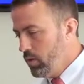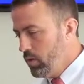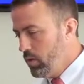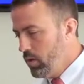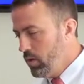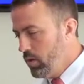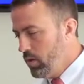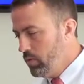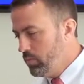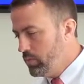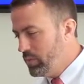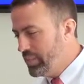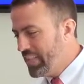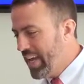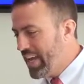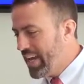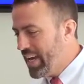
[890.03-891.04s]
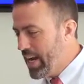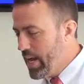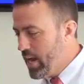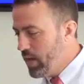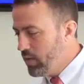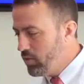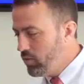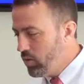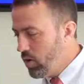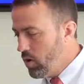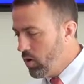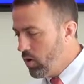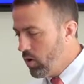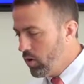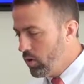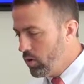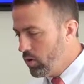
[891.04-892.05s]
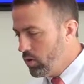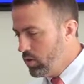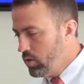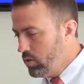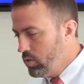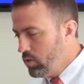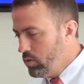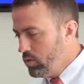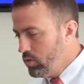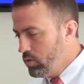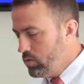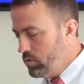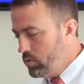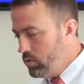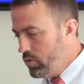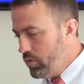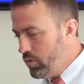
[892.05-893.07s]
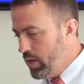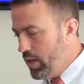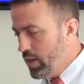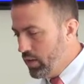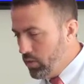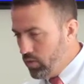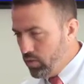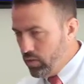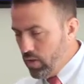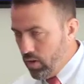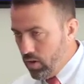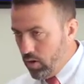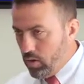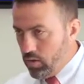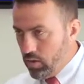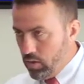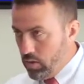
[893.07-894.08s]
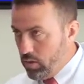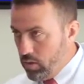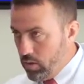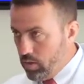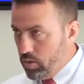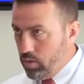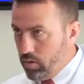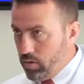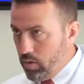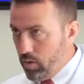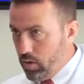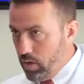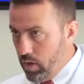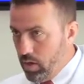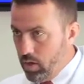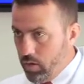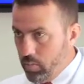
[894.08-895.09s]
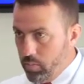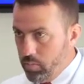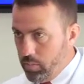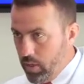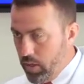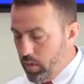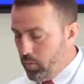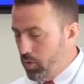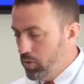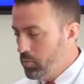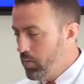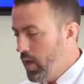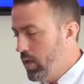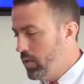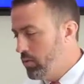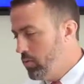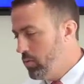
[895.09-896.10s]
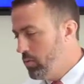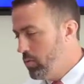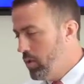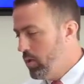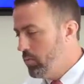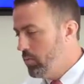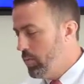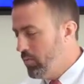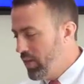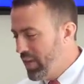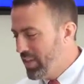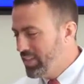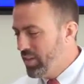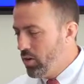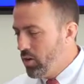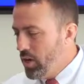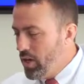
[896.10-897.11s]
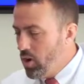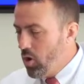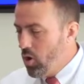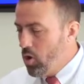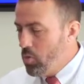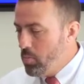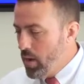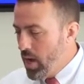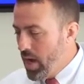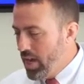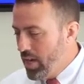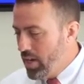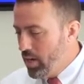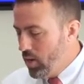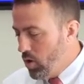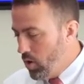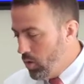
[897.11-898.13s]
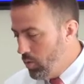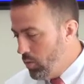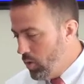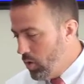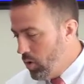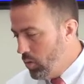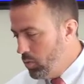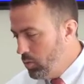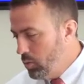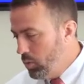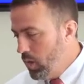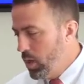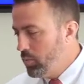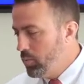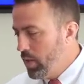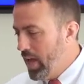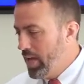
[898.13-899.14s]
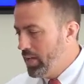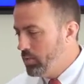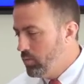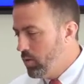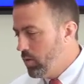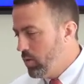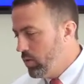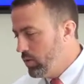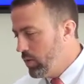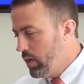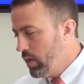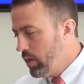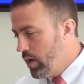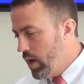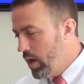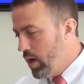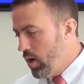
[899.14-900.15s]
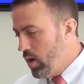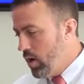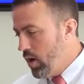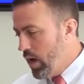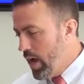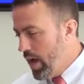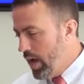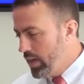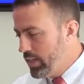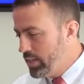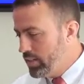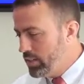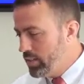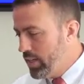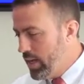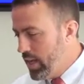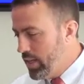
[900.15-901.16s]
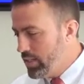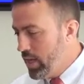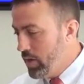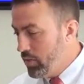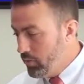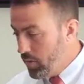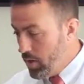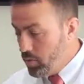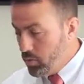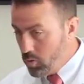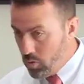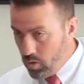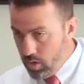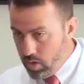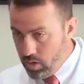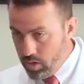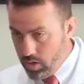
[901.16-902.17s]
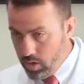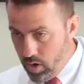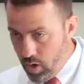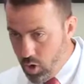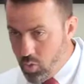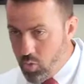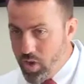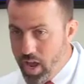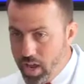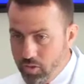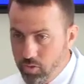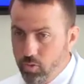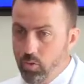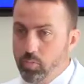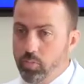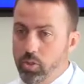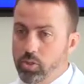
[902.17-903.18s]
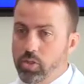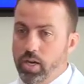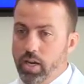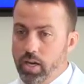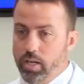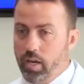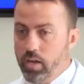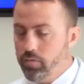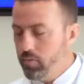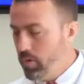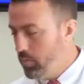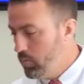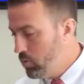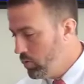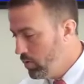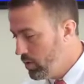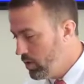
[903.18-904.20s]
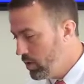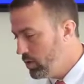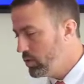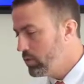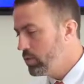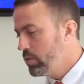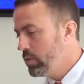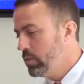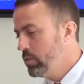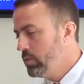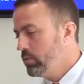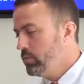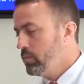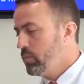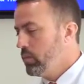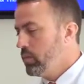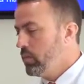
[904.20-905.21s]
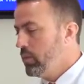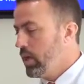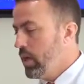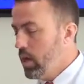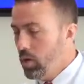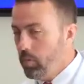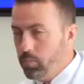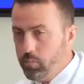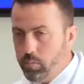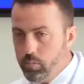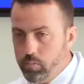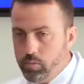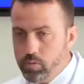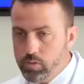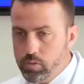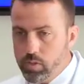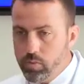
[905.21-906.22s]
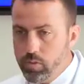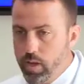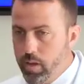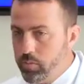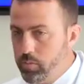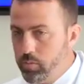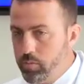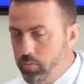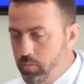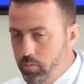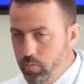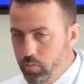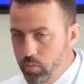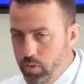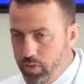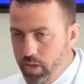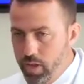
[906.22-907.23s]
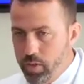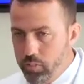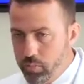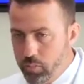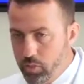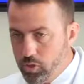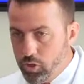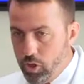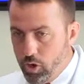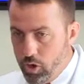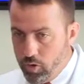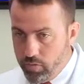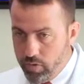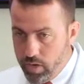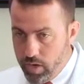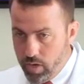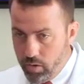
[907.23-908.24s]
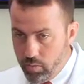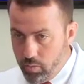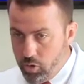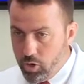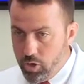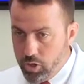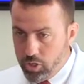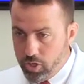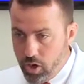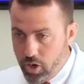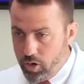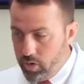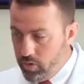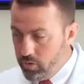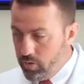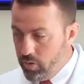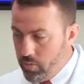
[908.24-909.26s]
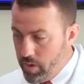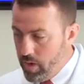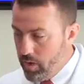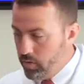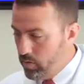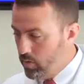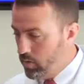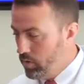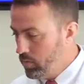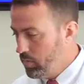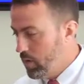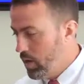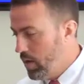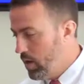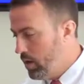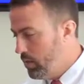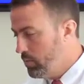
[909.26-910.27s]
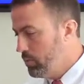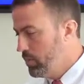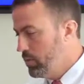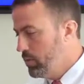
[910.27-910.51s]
Cytokines are things that are, I'll get into platelet-rich plasma in a minute, but things that are in our own body and in our own blood plasma that act as anti-inflammatory, our own natural built-in anti-inflammatory things that help sometimes we think, preserve and help nourish cartilage somehow, so this may help.